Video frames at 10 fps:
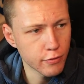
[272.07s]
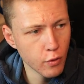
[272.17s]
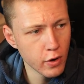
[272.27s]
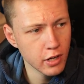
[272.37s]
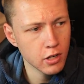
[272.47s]

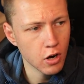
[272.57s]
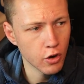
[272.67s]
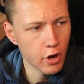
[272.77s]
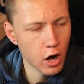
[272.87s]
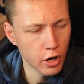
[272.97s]
void
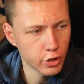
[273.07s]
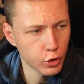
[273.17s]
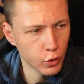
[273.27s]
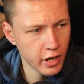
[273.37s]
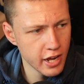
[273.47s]
called
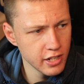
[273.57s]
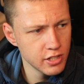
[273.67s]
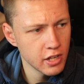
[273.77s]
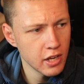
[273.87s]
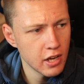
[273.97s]
onCreate.